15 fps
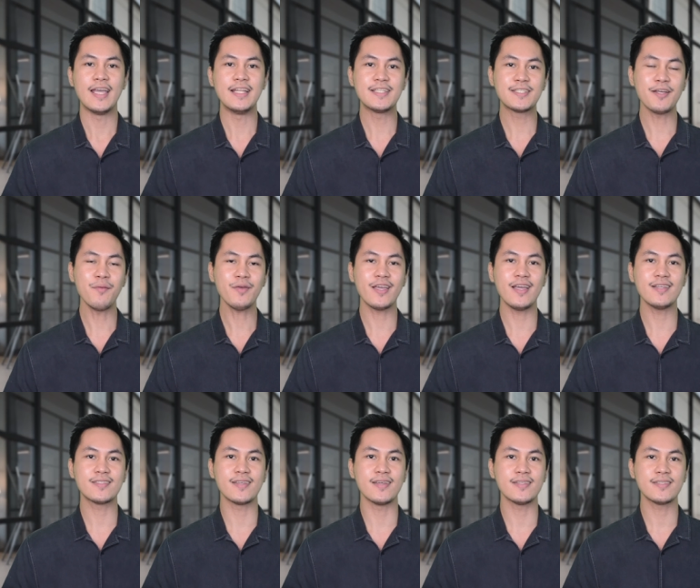In some
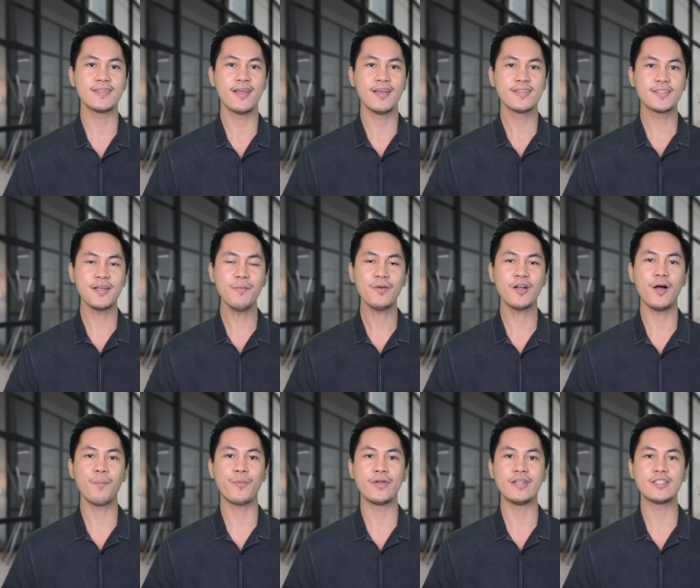cases, some
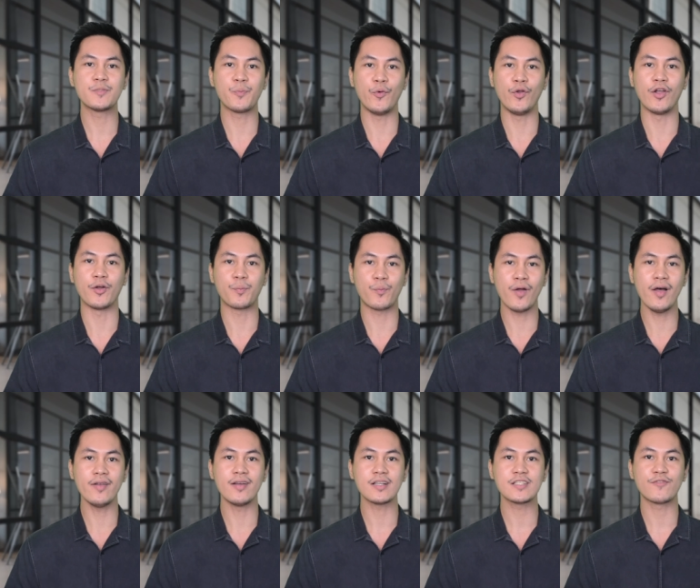companies pull out
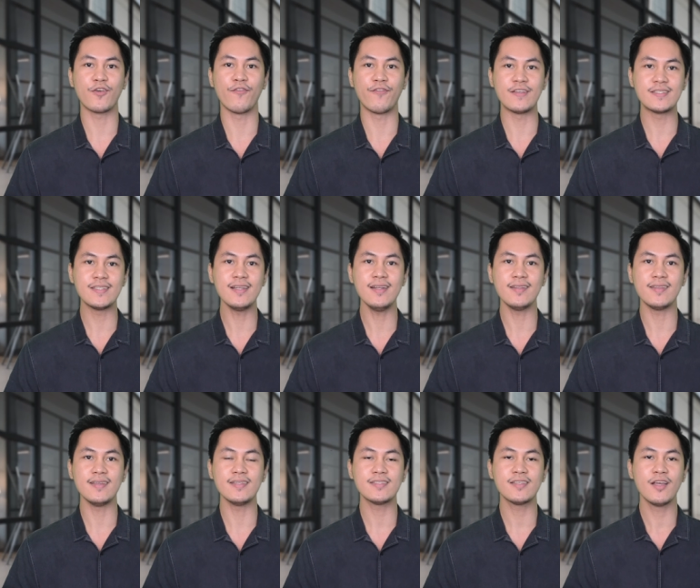products from
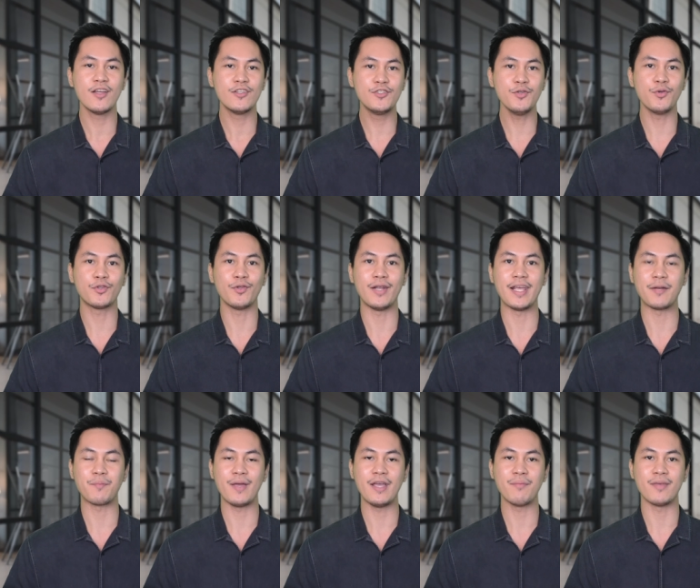facilities due to
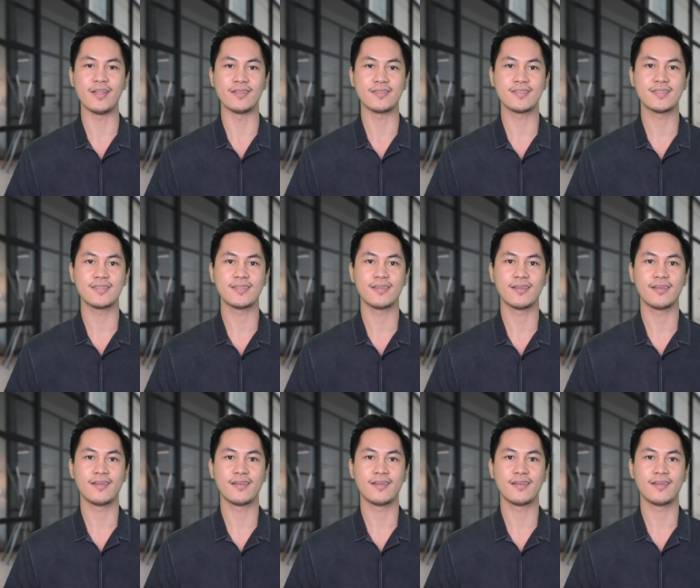late payments.